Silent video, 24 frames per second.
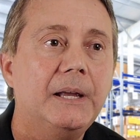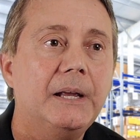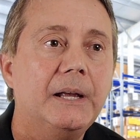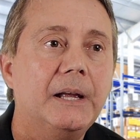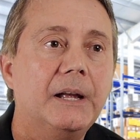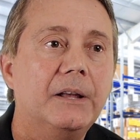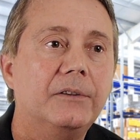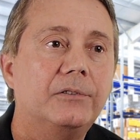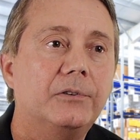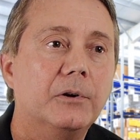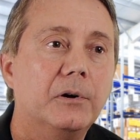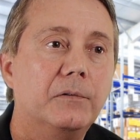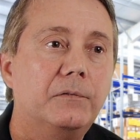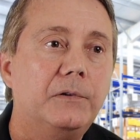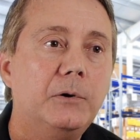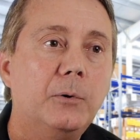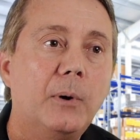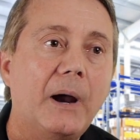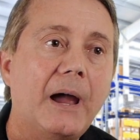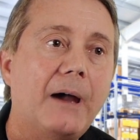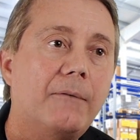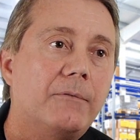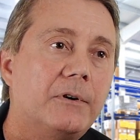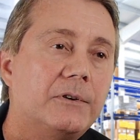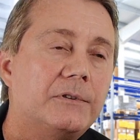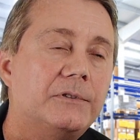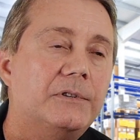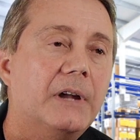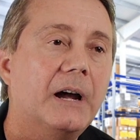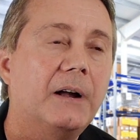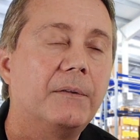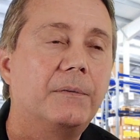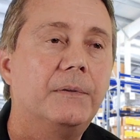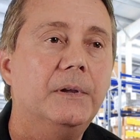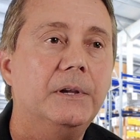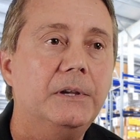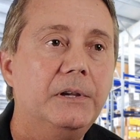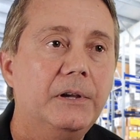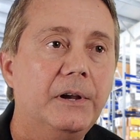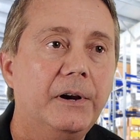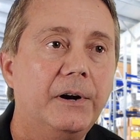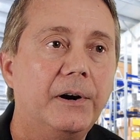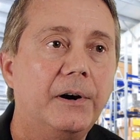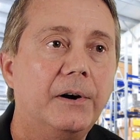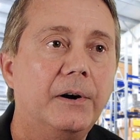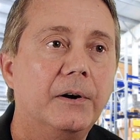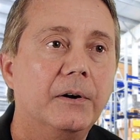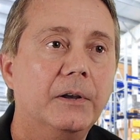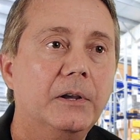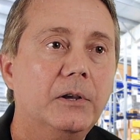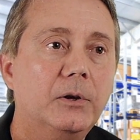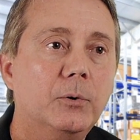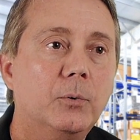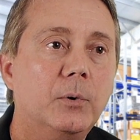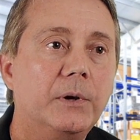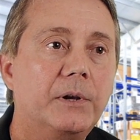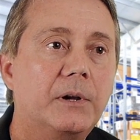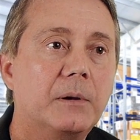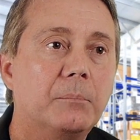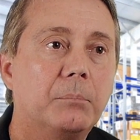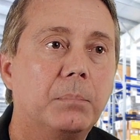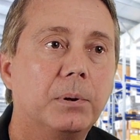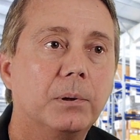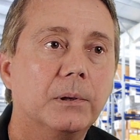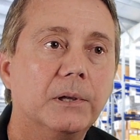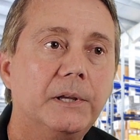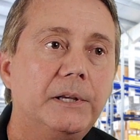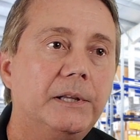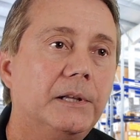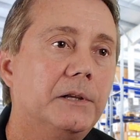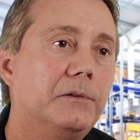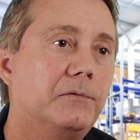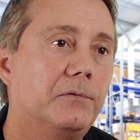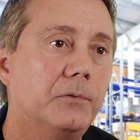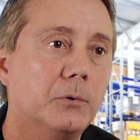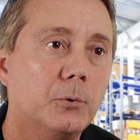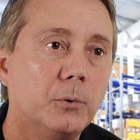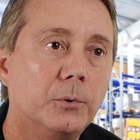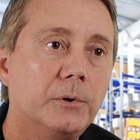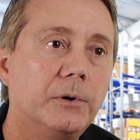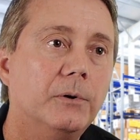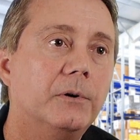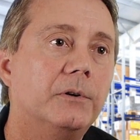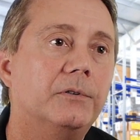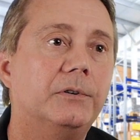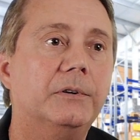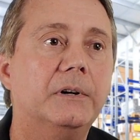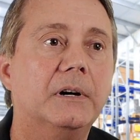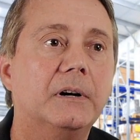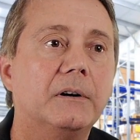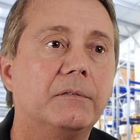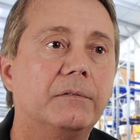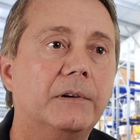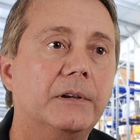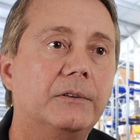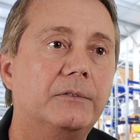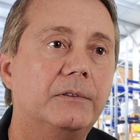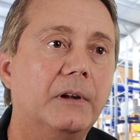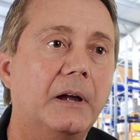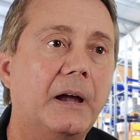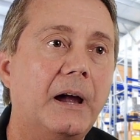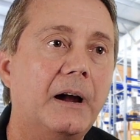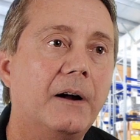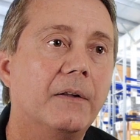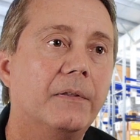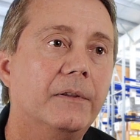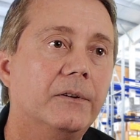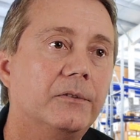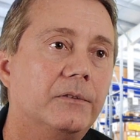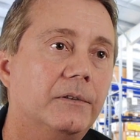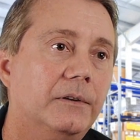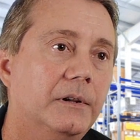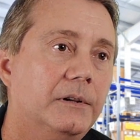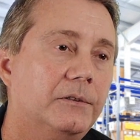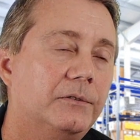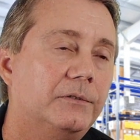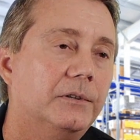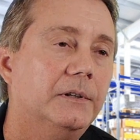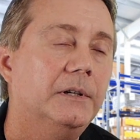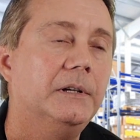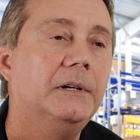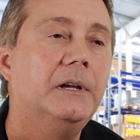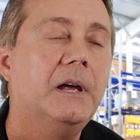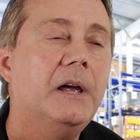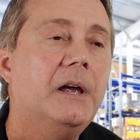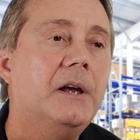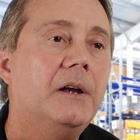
And so if you averaged out the year, you would completely fool yourself as to how this DC